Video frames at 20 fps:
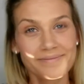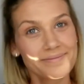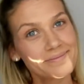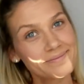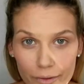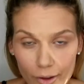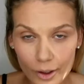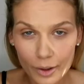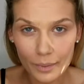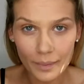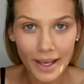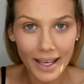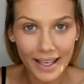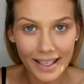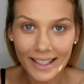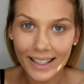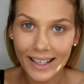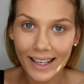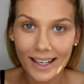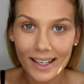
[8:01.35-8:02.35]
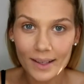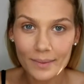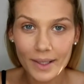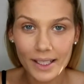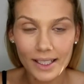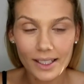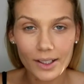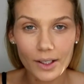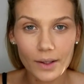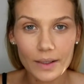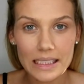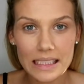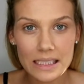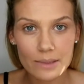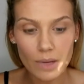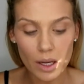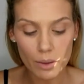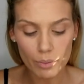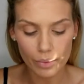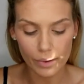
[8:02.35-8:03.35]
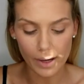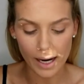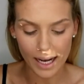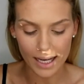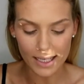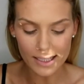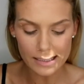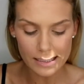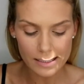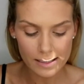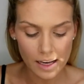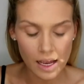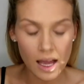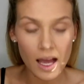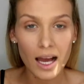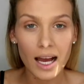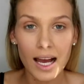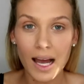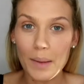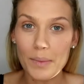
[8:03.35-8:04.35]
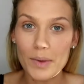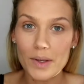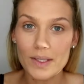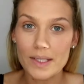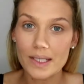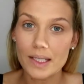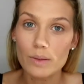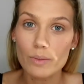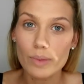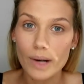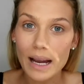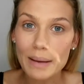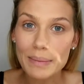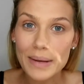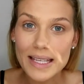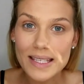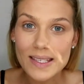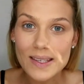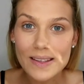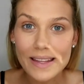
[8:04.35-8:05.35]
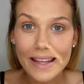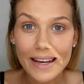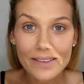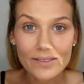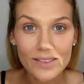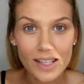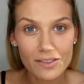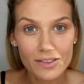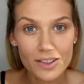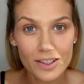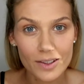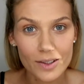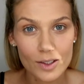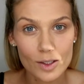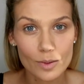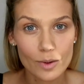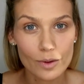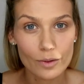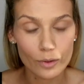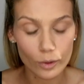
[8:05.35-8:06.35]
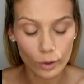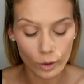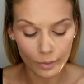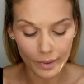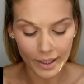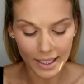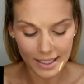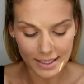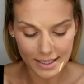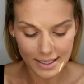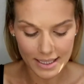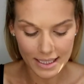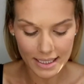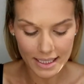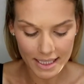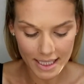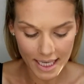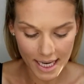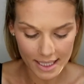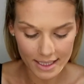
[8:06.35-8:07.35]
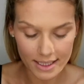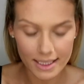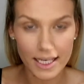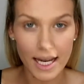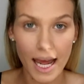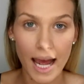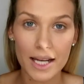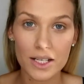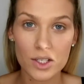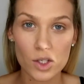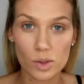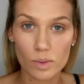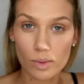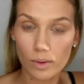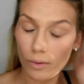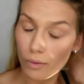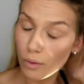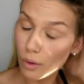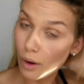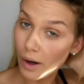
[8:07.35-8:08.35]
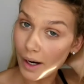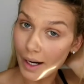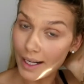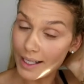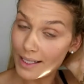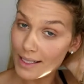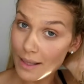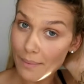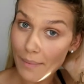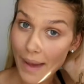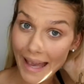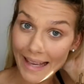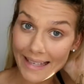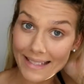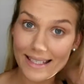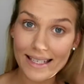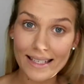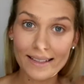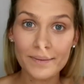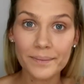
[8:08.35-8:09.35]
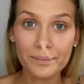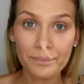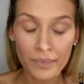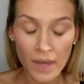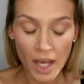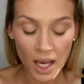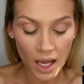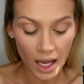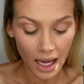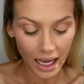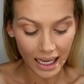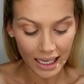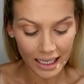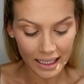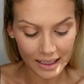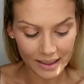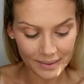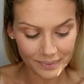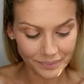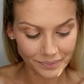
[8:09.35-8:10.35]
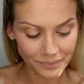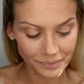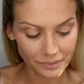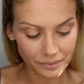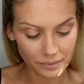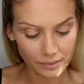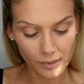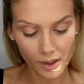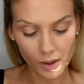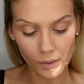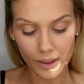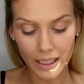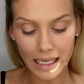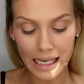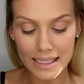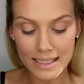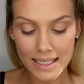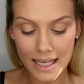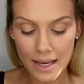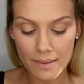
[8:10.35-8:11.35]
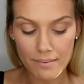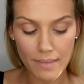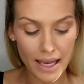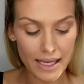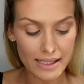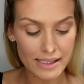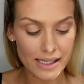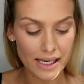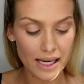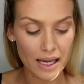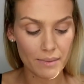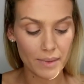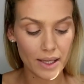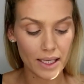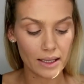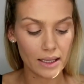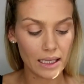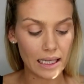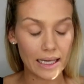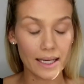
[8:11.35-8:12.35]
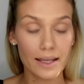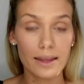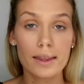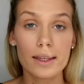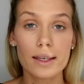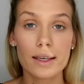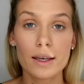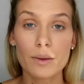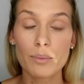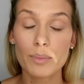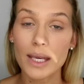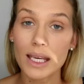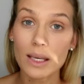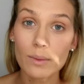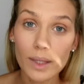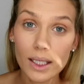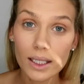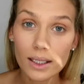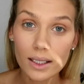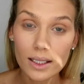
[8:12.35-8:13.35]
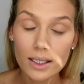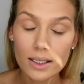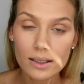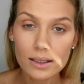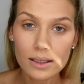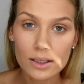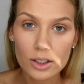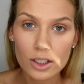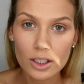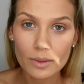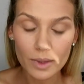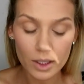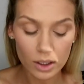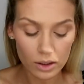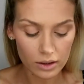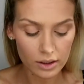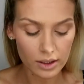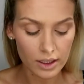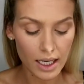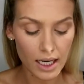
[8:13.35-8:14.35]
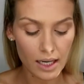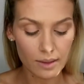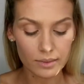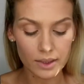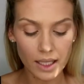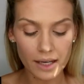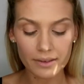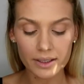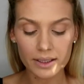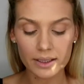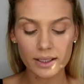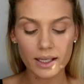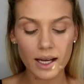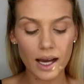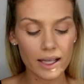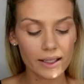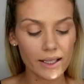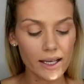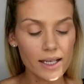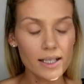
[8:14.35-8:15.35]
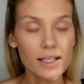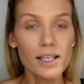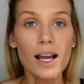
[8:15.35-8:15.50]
From here I'm going to go into my brows. I'm using a brow pencil that I've never used before, but I did test it out just before and it's amazing. When I say amazing, I mean like the pigment is extremely good and I'm loving the color.